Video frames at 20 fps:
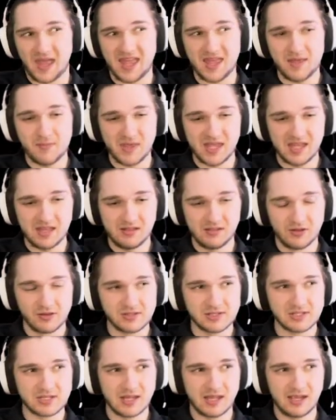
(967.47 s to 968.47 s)
baby
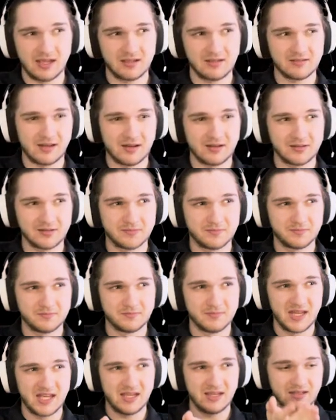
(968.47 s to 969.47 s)
looks like uh,
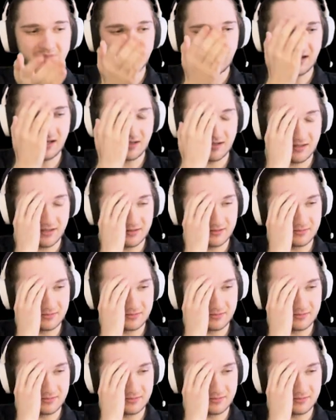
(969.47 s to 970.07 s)
me now?